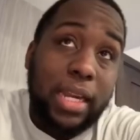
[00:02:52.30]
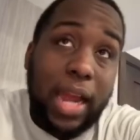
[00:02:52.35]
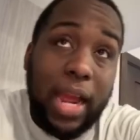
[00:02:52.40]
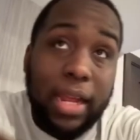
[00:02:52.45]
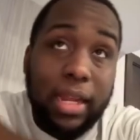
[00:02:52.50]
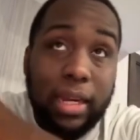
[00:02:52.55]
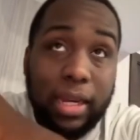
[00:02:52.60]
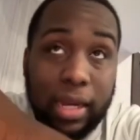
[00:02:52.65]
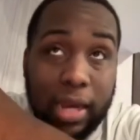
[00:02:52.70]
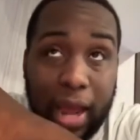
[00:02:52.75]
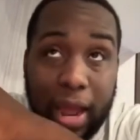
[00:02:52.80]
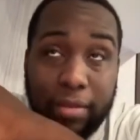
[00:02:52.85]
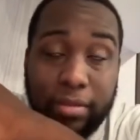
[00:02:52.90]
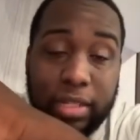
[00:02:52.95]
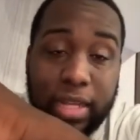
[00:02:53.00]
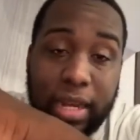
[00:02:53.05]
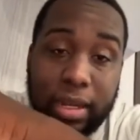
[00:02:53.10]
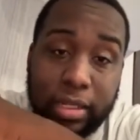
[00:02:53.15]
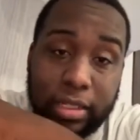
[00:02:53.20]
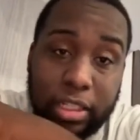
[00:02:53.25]
like
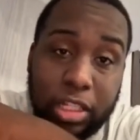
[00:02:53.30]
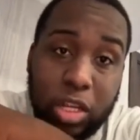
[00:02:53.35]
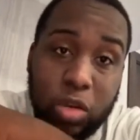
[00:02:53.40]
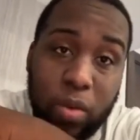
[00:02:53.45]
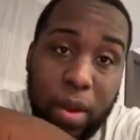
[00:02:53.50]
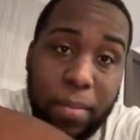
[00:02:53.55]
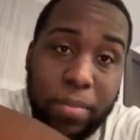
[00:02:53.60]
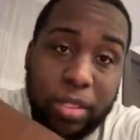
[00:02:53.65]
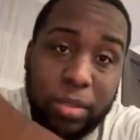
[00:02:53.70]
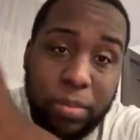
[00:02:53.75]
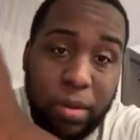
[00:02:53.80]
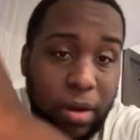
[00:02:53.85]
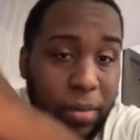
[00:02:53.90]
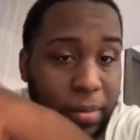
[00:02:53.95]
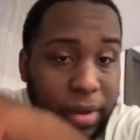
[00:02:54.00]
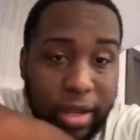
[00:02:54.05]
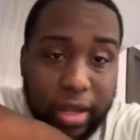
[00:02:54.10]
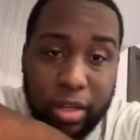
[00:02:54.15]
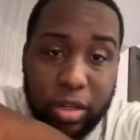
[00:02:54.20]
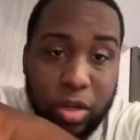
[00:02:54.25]
lifetime concealed weapons
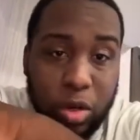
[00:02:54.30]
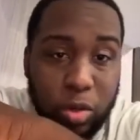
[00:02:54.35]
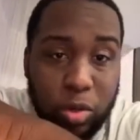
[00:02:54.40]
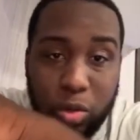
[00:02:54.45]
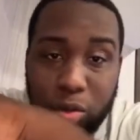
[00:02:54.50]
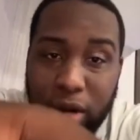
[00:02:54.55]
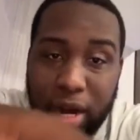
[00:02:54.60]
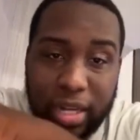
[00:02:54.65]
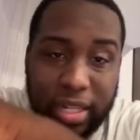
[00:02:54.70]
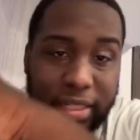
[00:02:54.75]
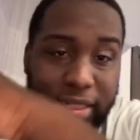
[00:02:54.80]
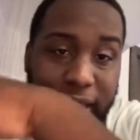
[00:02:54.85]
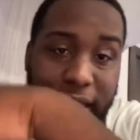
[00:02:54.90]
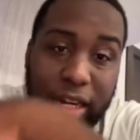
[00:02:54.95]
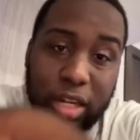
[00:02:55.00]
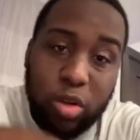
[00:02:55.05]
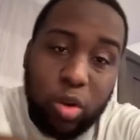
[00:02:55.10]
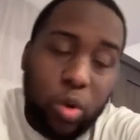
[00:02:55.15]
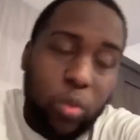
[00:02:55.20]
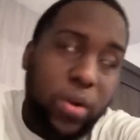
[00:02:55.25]
permit, you know, do not
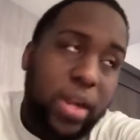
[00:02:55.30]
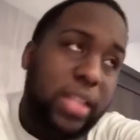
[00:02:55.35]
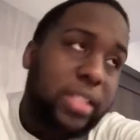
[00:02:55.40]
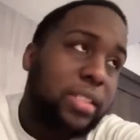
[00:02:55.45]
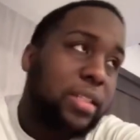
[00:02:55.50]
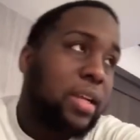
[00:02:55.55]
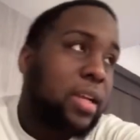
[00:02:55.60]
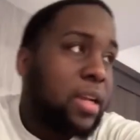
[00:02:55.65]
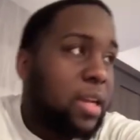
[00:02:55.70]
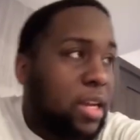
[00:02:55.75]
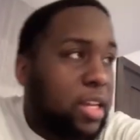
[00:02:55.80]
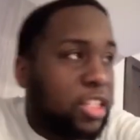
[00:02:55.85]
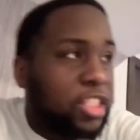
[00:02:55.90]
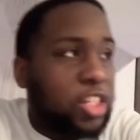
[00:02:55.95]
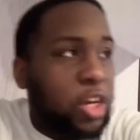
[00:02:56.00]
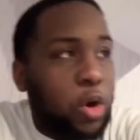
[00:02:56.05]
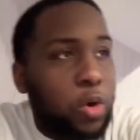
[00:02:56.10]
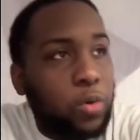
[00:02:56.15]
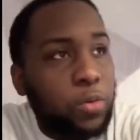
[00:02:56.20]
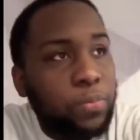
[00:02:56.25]
detain, no arrest.
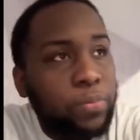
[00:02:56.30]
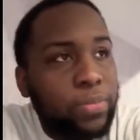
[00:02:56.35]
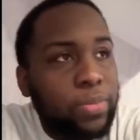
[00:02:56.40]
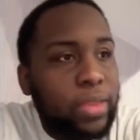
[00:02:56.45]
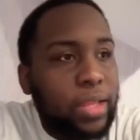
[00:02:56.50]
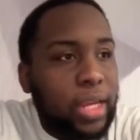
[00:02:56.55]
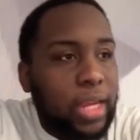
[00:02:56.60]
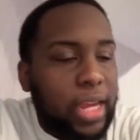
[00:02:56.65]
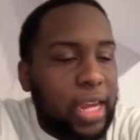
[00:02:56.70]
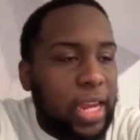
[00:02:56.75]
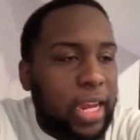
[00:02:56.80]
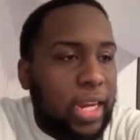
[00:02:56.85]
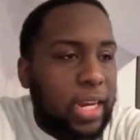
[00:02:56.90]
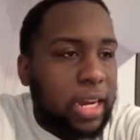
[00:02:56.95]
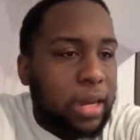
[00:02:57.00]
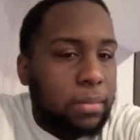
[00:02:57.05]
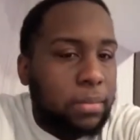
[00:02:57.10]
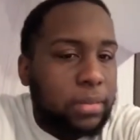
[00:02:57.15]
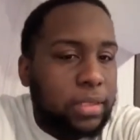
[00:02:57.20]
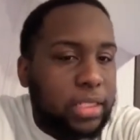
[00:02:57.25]
So he ended
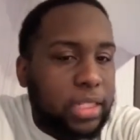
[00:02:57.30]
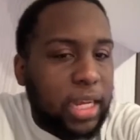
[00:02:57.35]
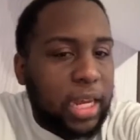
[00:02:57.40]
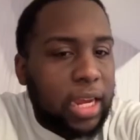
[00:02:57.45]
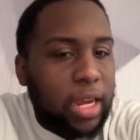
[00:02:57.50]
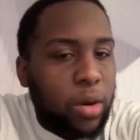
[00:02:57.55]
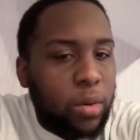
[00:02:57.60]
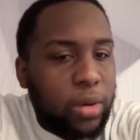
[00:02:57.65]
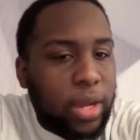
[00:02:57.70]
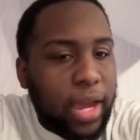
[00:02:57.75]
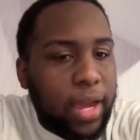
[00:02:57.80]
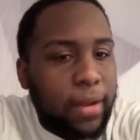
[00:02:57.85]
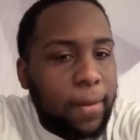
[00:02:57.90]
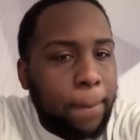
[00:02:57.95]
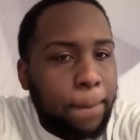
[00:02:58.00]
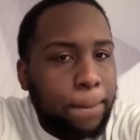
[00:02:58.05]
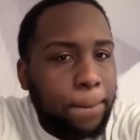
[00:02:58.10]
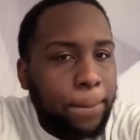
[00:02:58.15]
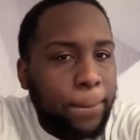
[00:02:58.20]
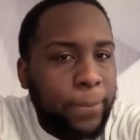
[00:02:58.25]
up saying, okay,